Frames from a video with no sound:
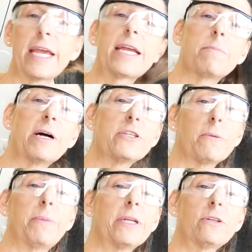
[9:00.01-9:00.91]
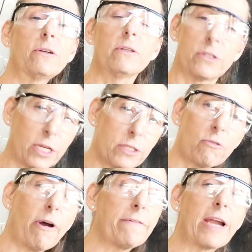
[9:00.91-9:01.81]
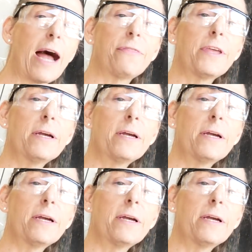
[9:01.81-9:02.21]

take a bunch of pictures just so I've got